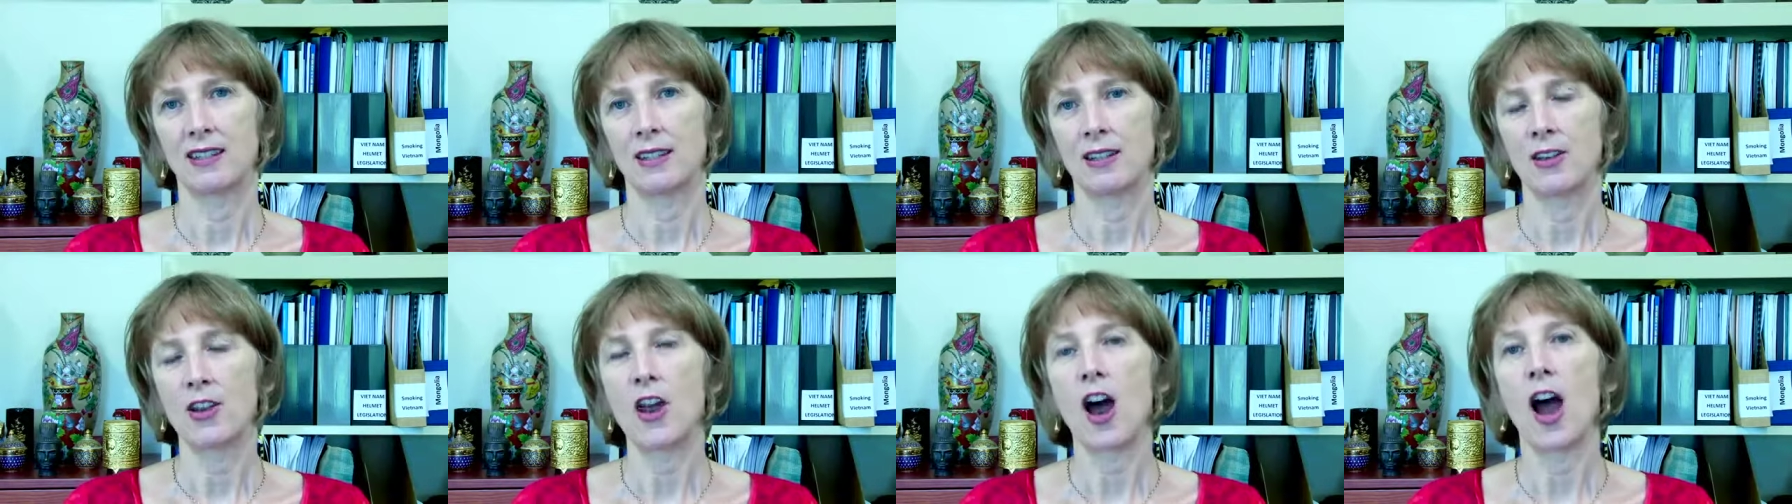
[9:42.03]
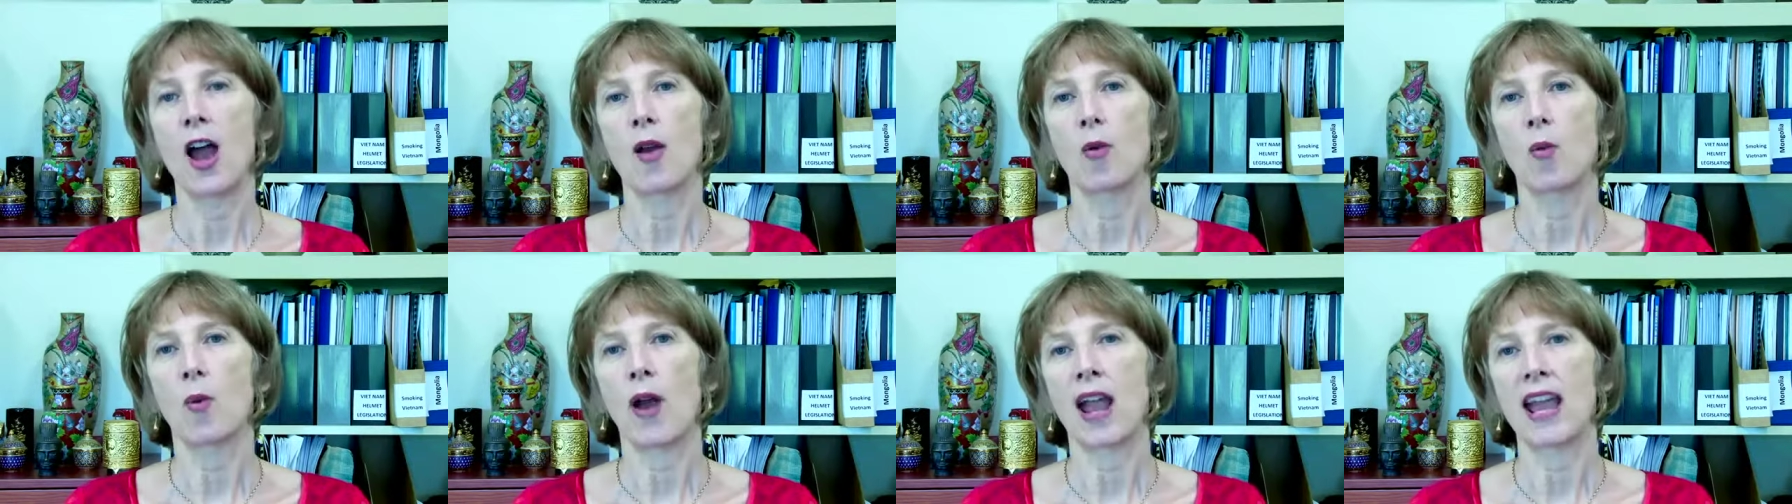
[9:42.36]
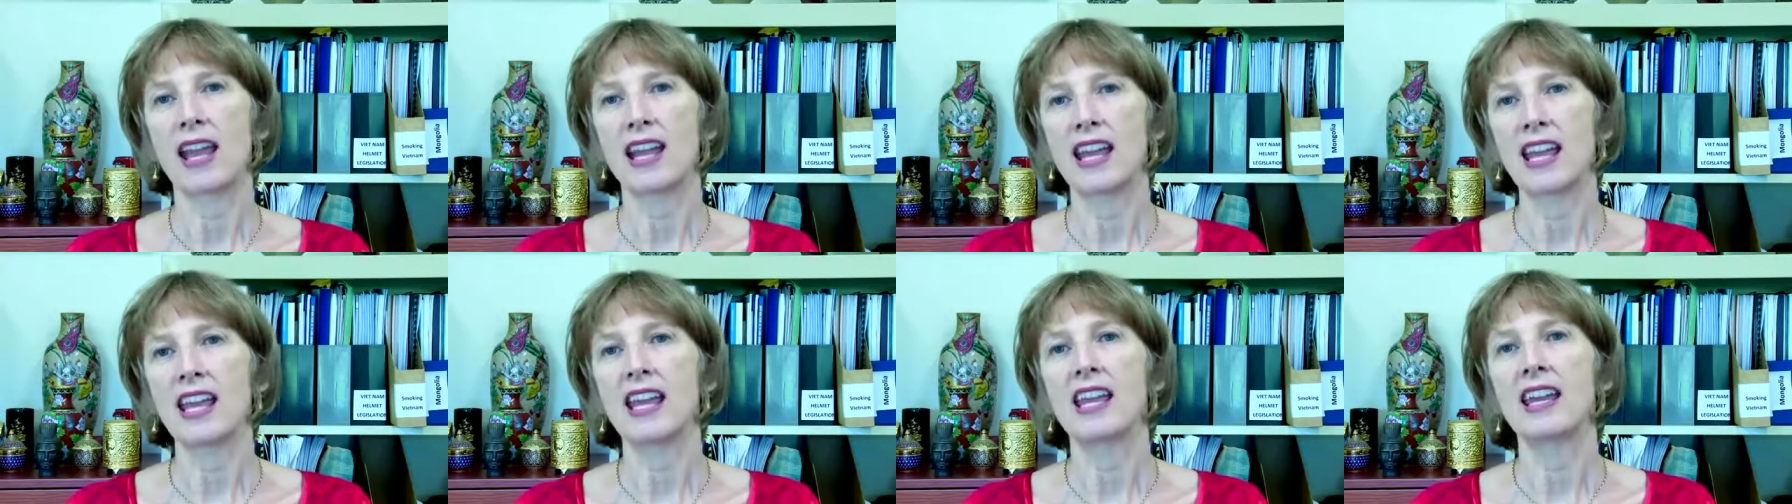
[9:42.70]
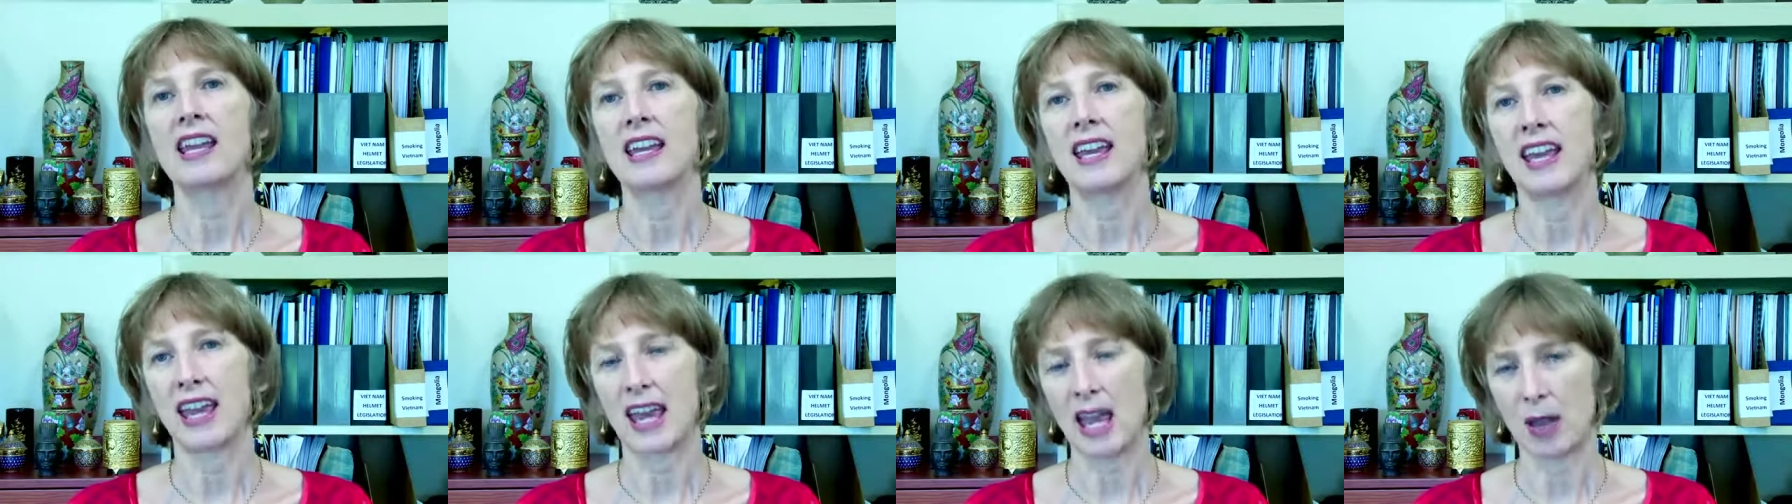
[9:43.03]
night waking
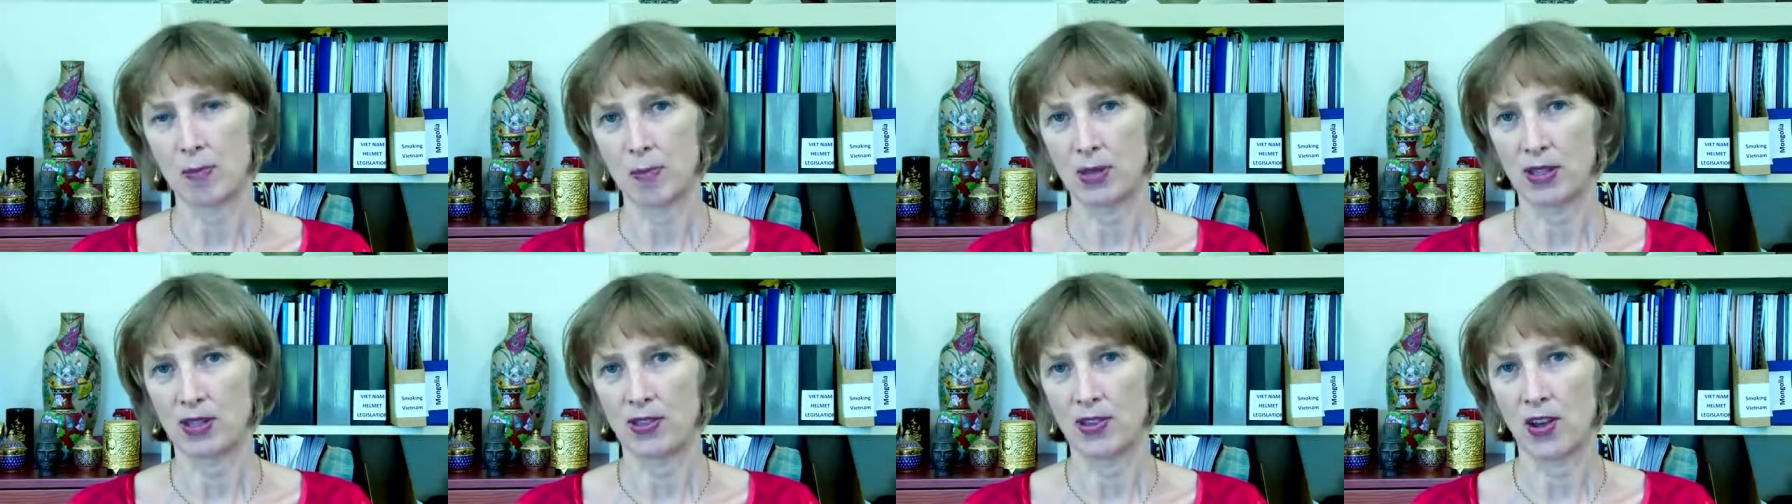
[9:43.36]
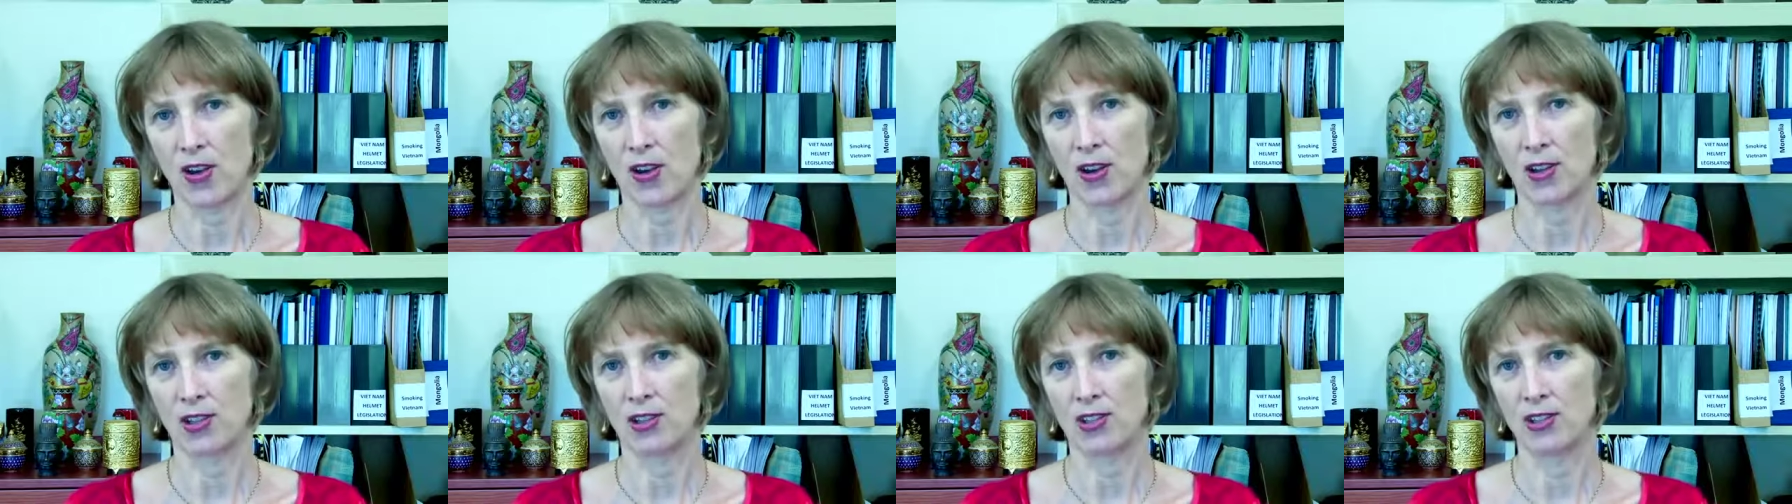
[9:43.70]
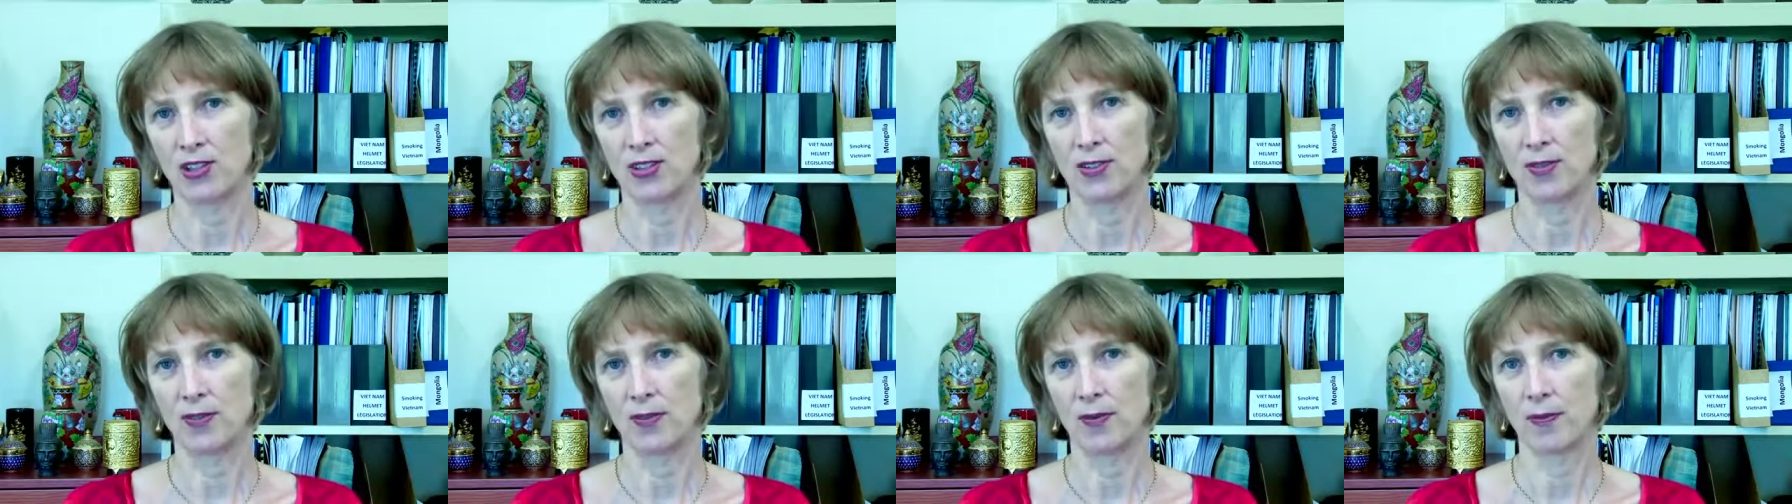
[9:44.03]
episodes.